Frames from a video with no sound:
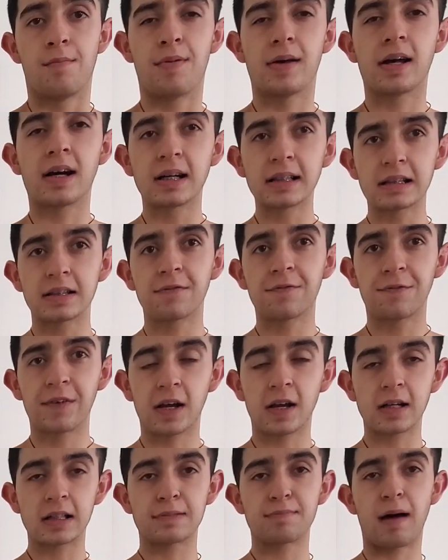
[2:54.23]
Because some
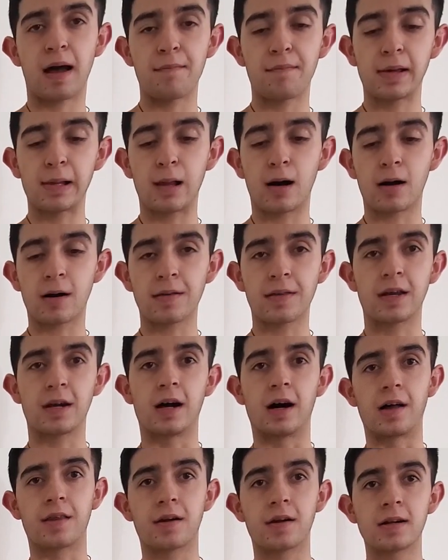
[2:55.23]
fingers might be longer than
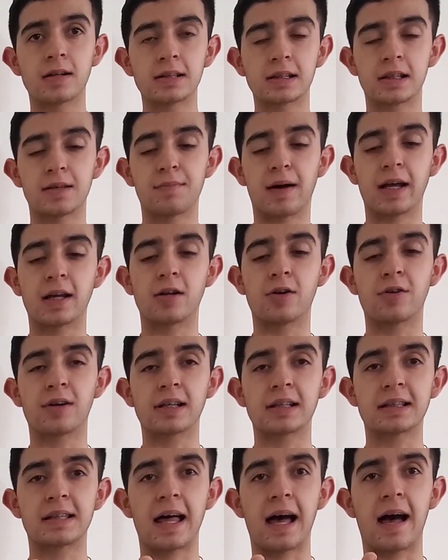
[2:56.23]
others, you might
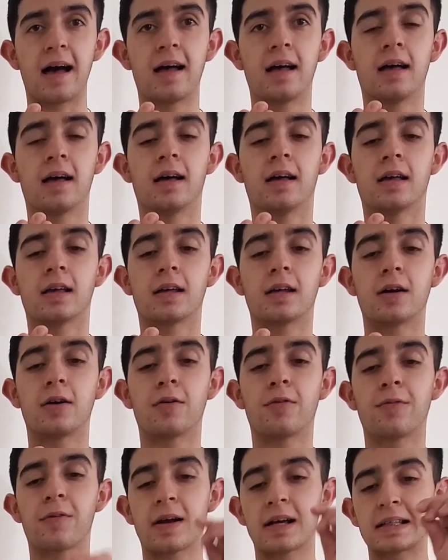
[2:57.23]
notice that,
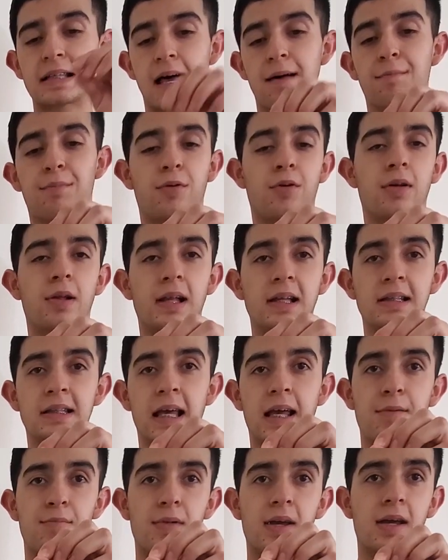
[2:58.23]
for example, let's
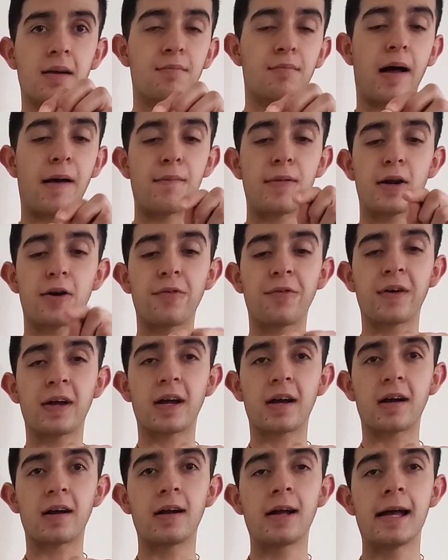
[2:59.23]
say me, my middle
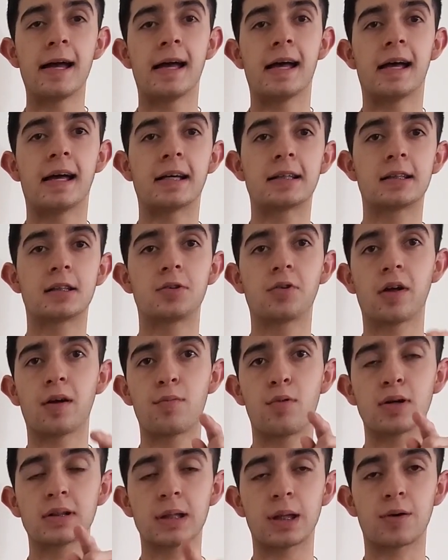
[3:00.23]
finger is doing
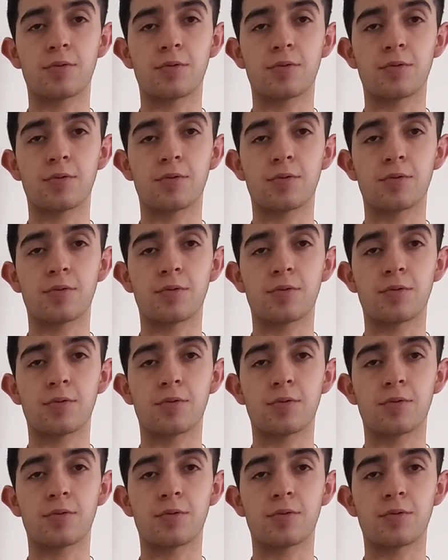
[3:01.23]
most of